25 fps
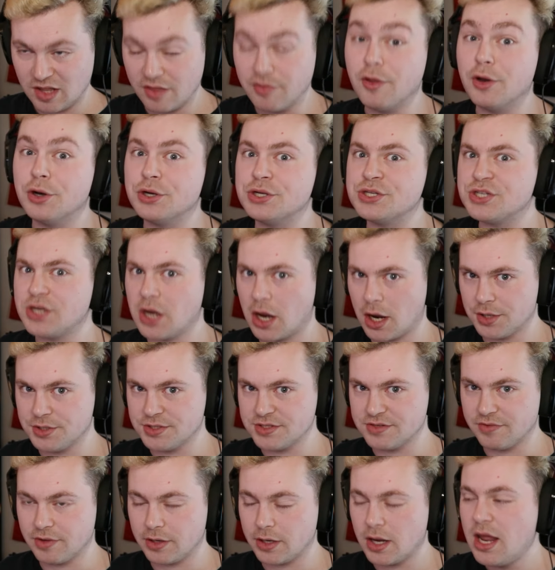There's
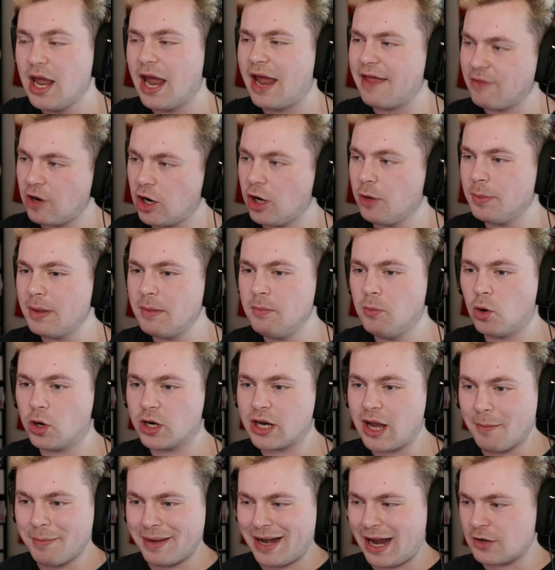tons of it. And there'll be more
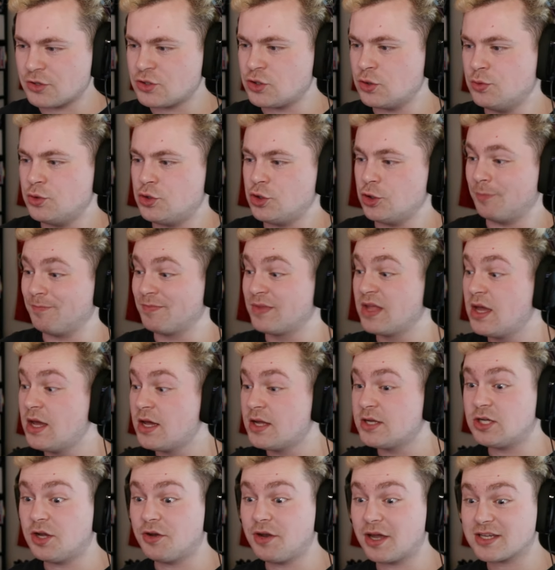coming out soon too.
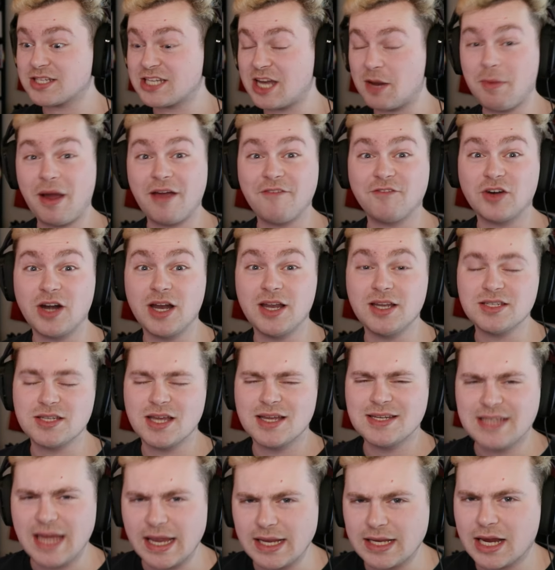Till next time, my friends,
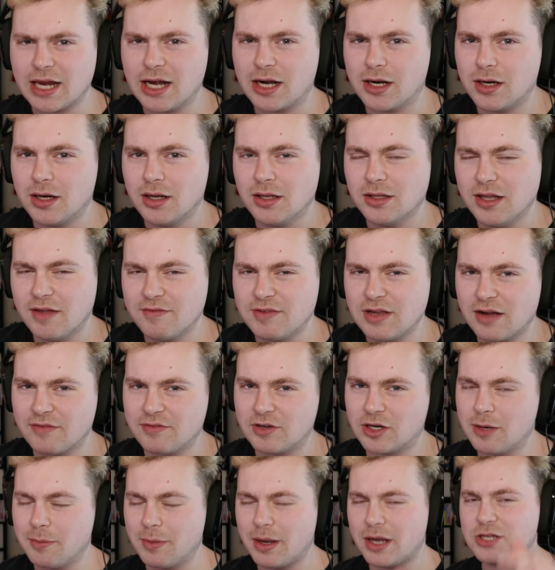take care. Love y'all
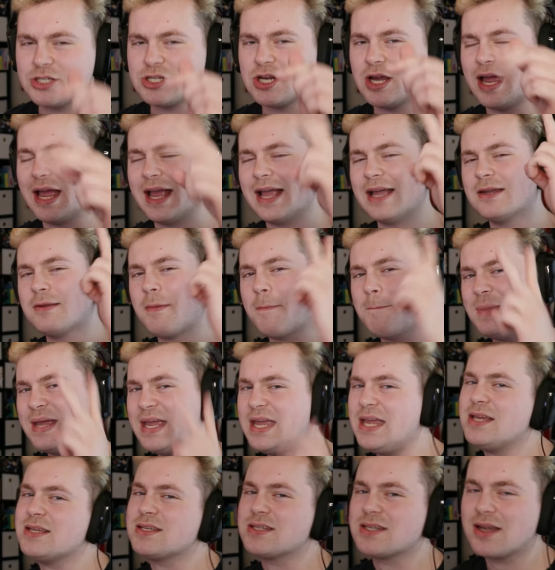very much and
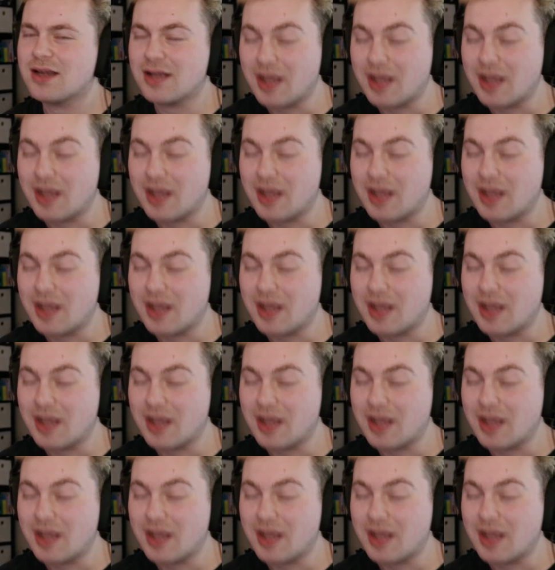peace.